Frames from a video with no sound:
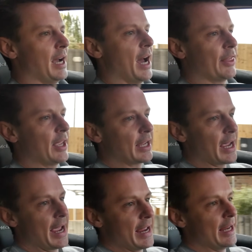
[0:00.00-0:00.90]
I think
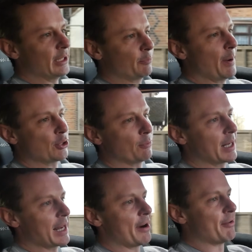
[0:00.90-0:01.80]
a special
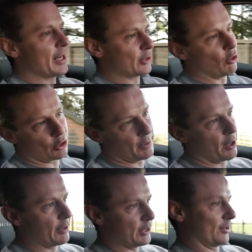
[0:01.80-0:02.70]
McLaren has got to be
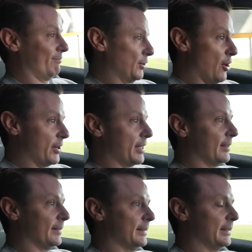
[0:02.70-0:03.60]
orange. Sorry,
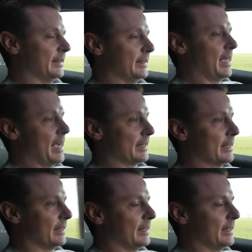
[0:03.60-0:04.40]
has.